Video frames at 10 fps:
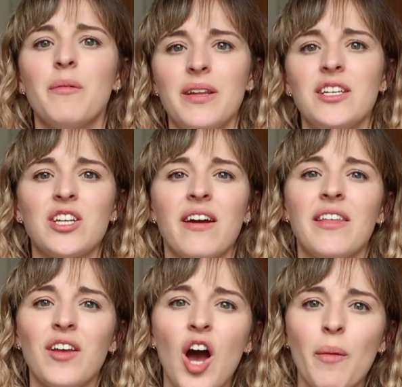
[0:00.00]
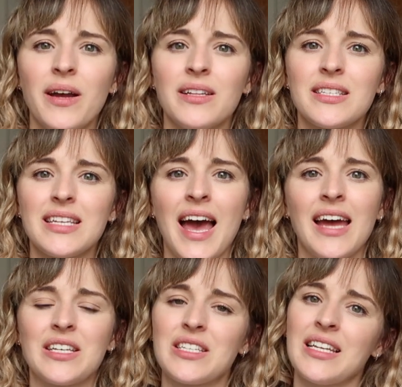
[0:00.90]
please share it in the comments
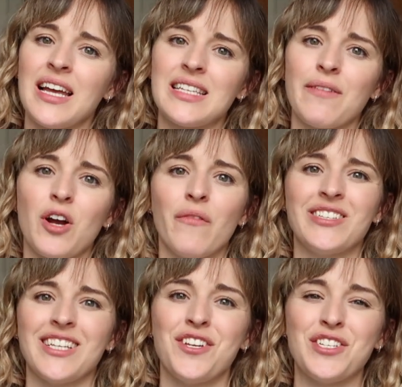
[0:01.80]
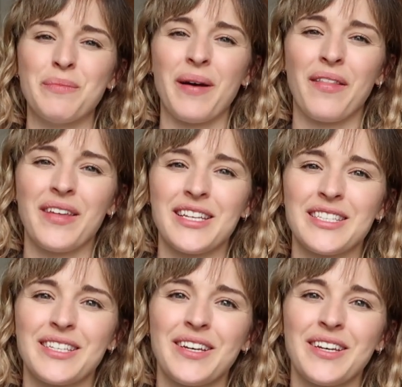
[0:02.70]
and let's have a conversation about this.